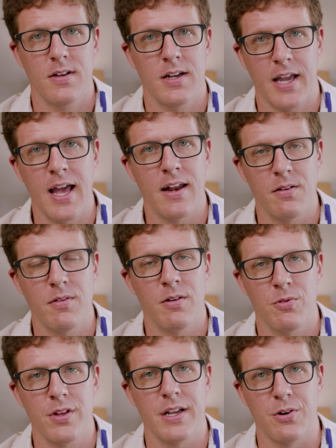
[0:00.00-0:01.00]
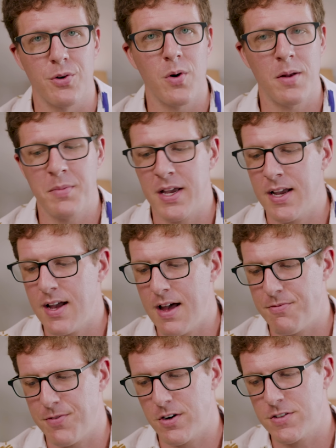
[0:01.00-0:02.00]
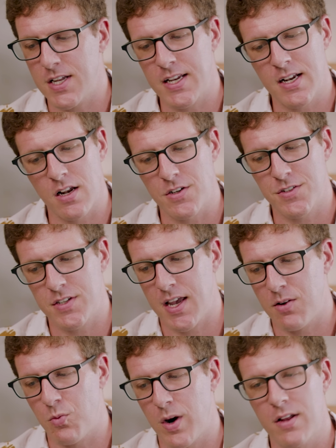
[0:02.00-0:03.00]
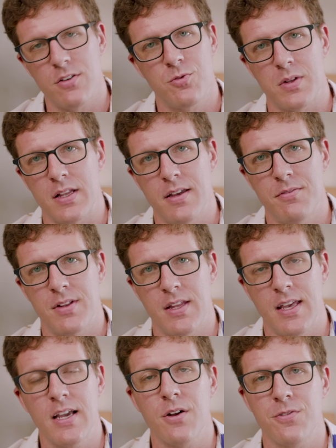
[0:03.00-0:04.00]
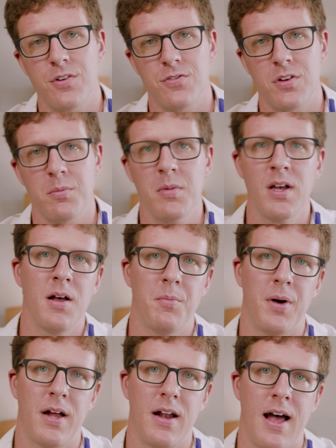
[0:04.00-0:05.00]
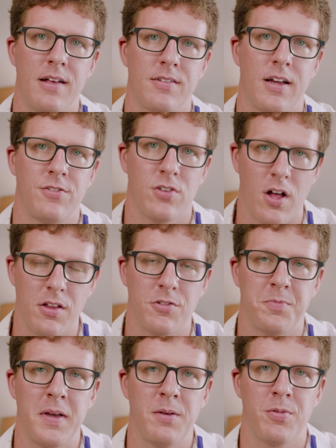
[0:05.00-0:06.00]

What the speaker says: Again, it really grew on me. At first, I didn't understand where this would live in the ecosystem, but as I saw the speed